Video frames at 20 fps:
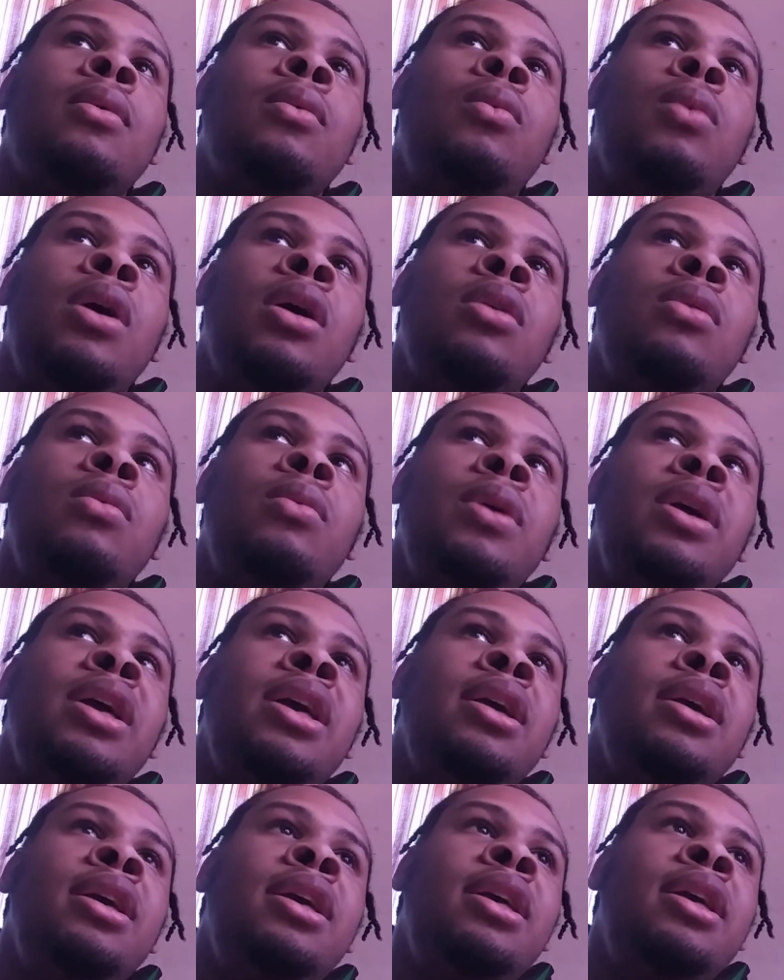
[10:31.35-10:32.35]
Will
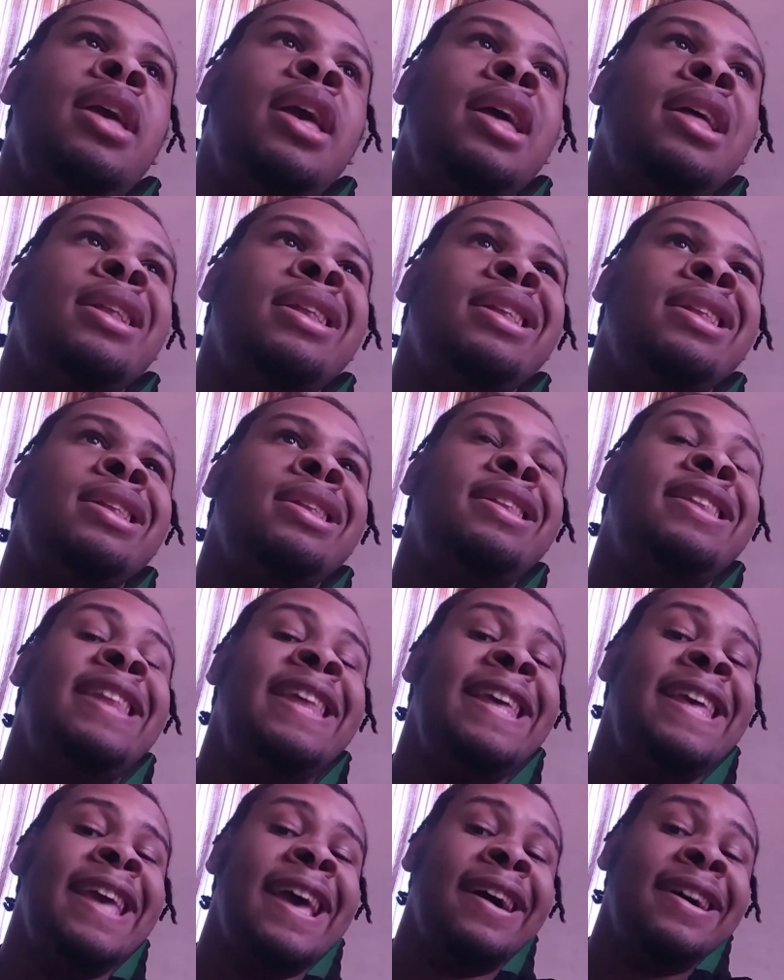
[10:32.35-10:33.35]
we get
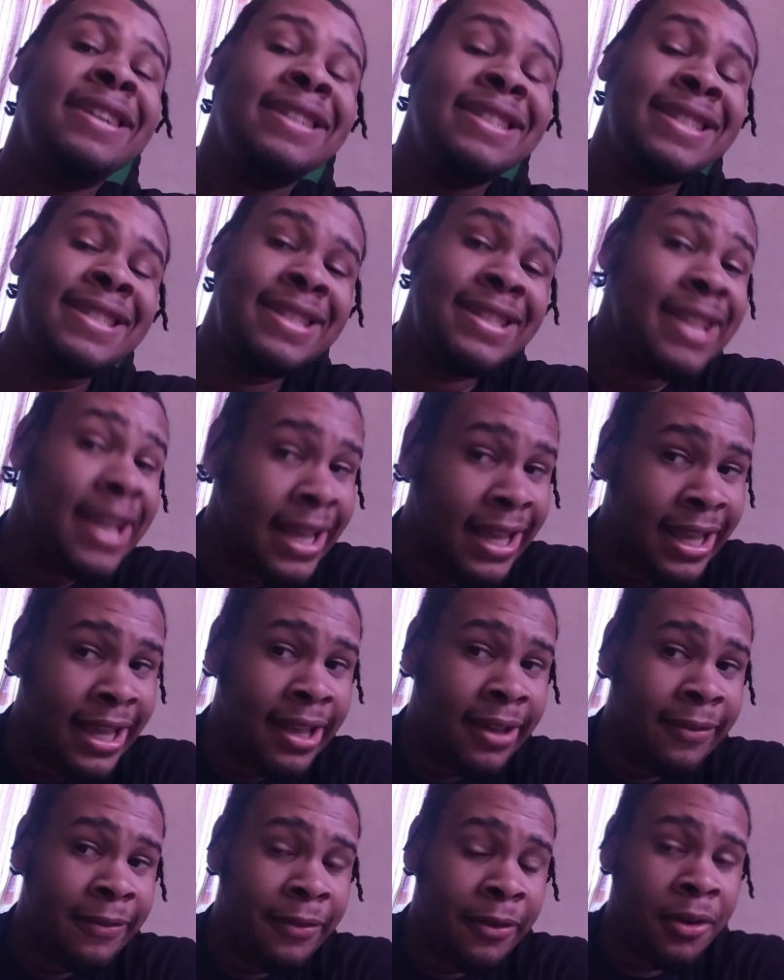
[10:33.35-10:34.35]

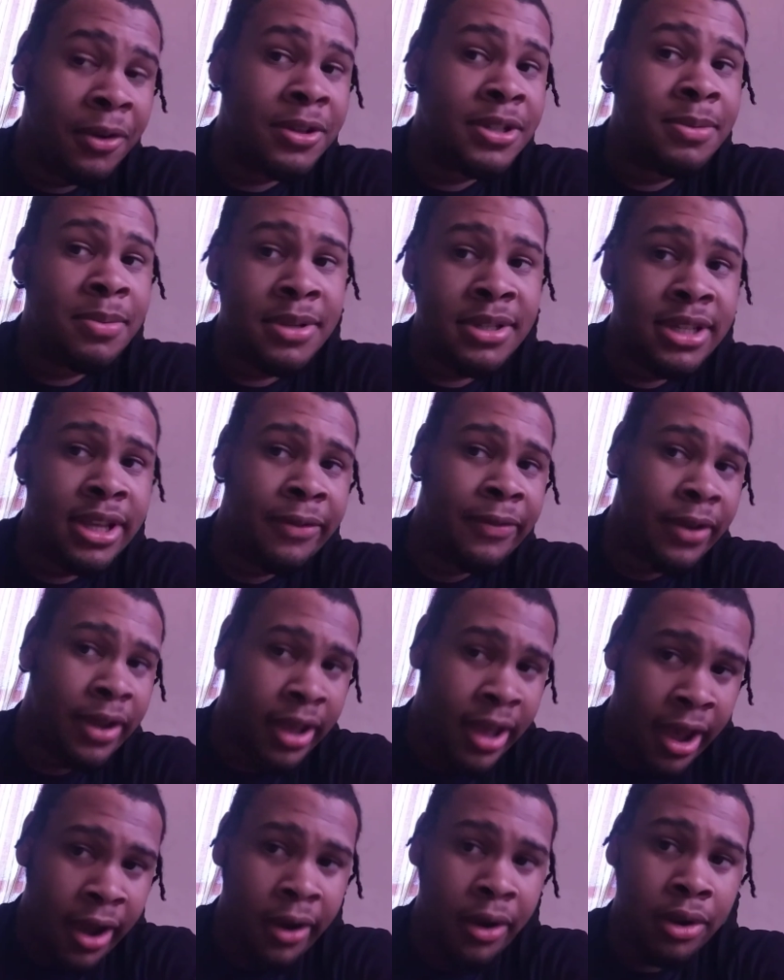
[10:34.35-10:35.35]
DLC for specific
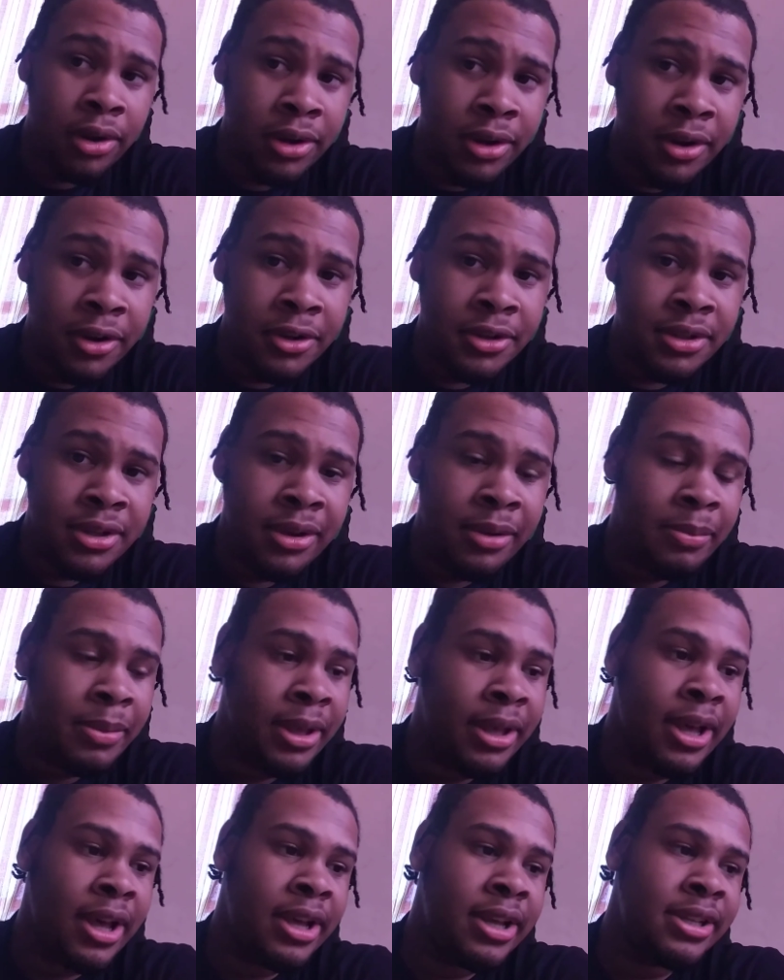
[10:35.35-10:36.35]
characters?
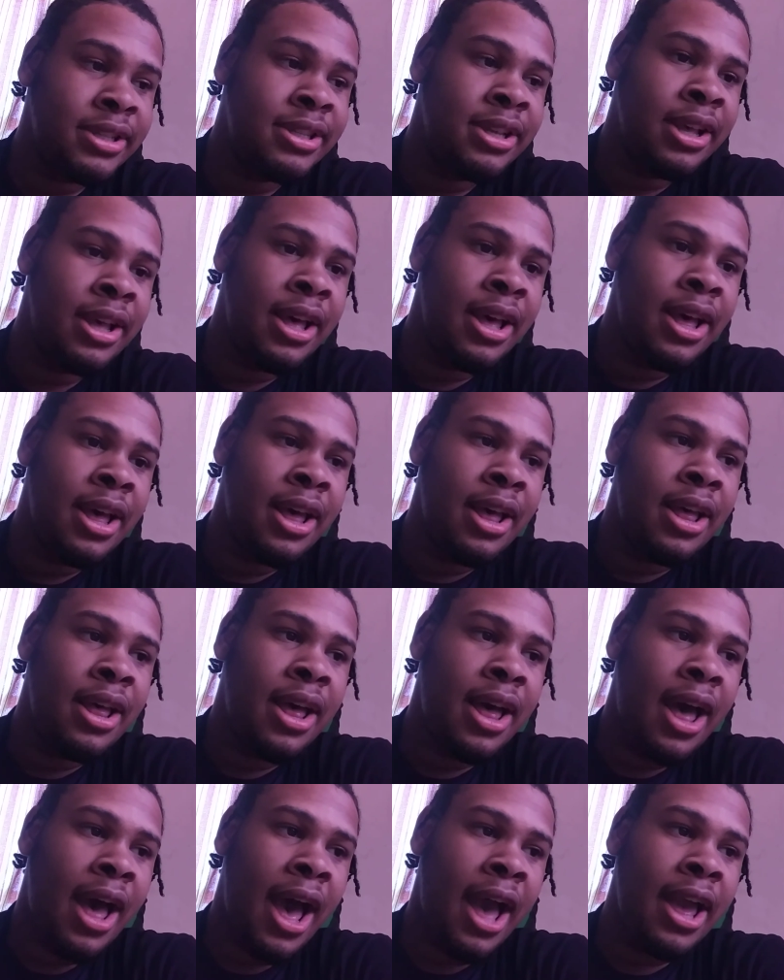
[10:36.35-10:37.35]
Because
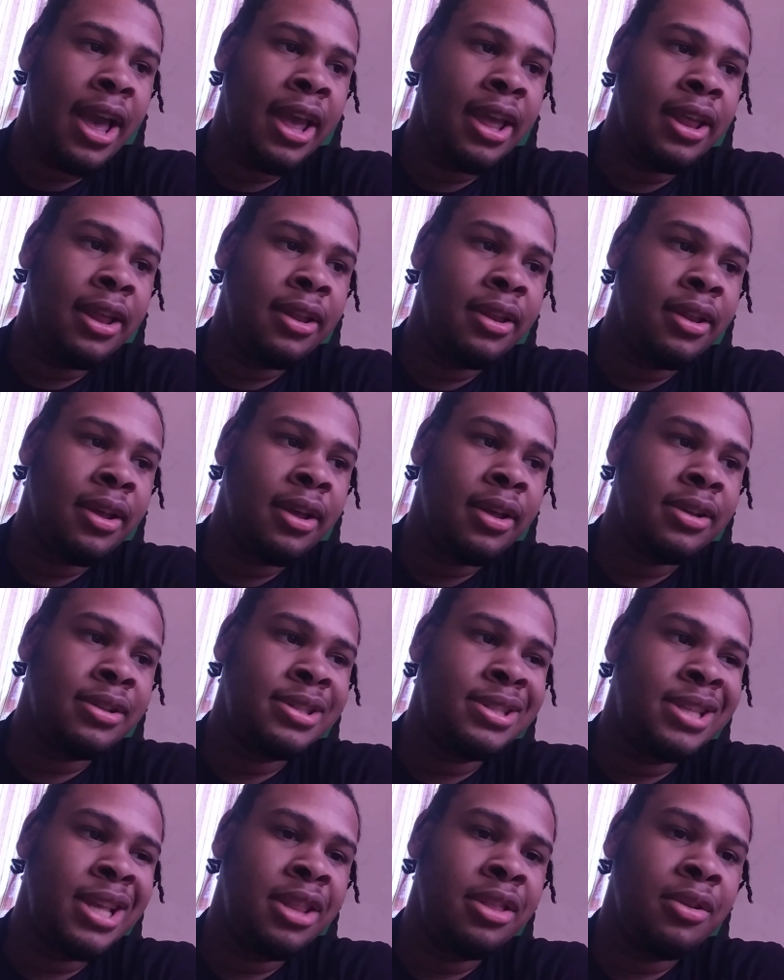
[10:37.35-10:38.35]
I
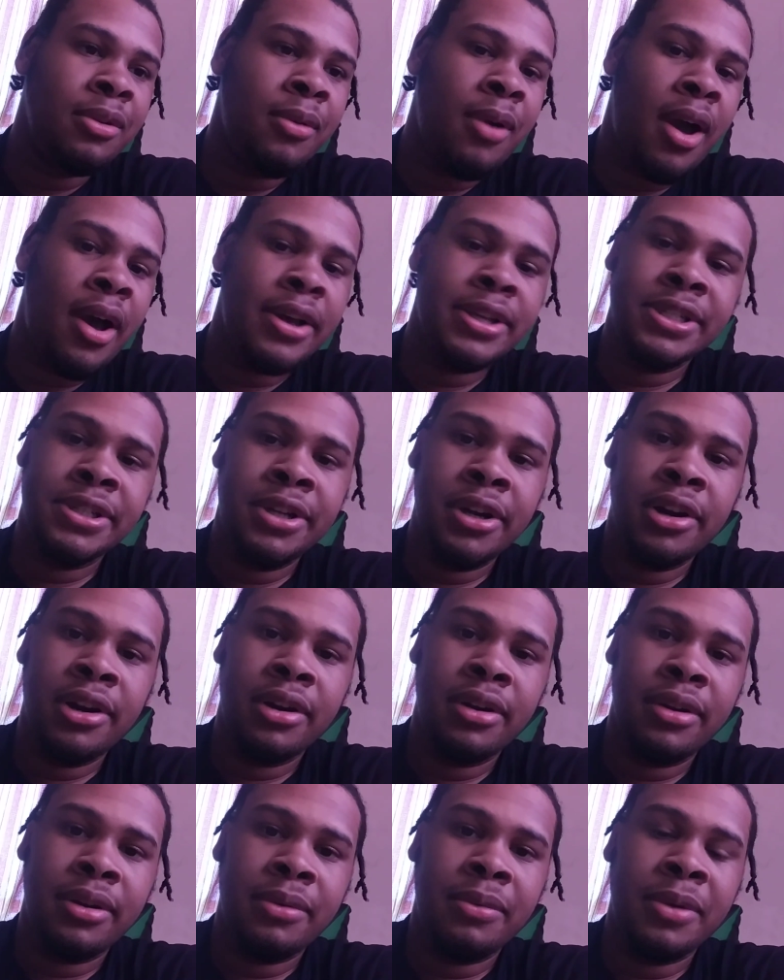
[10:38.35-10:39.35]
seen the
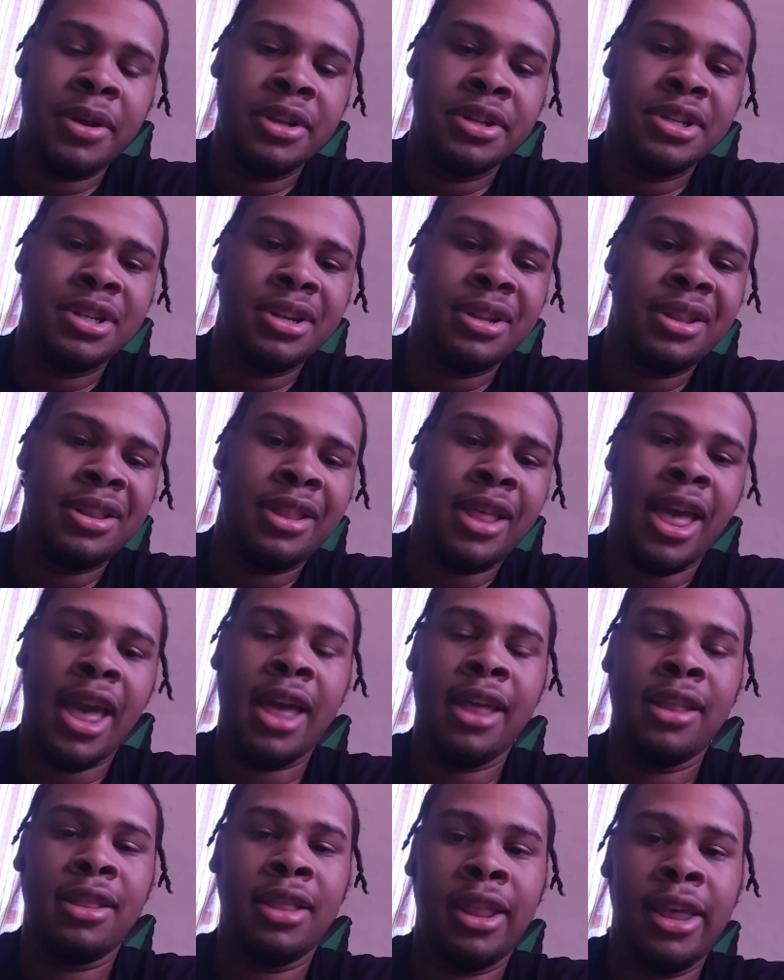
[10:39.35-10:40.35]
roster, which
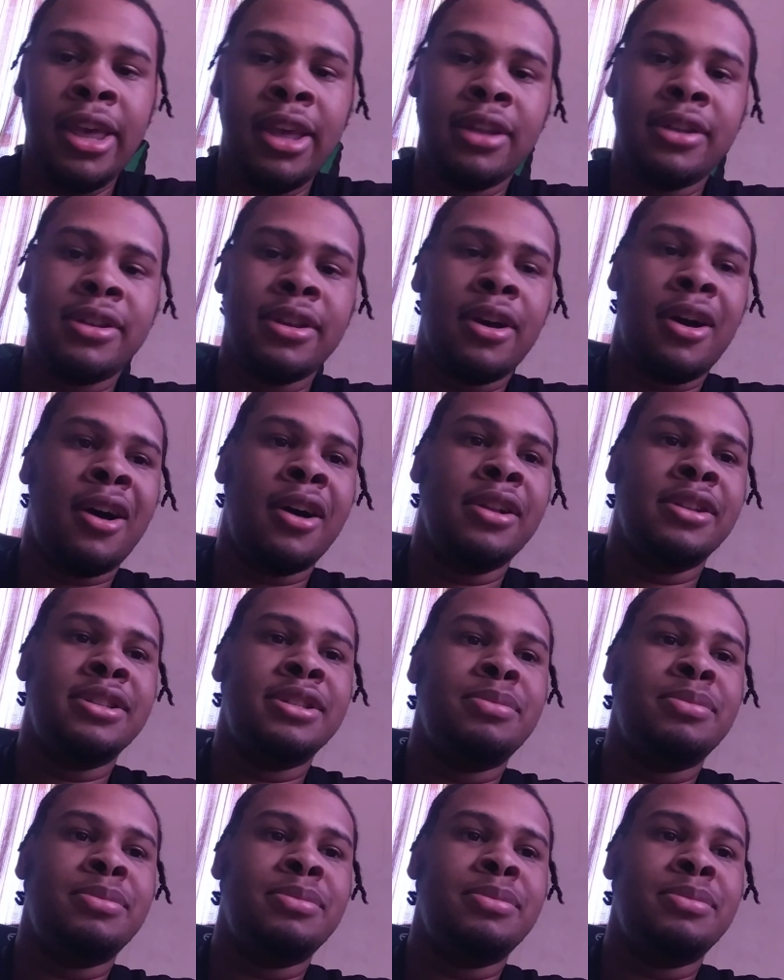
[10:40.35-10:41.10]
they had leaked on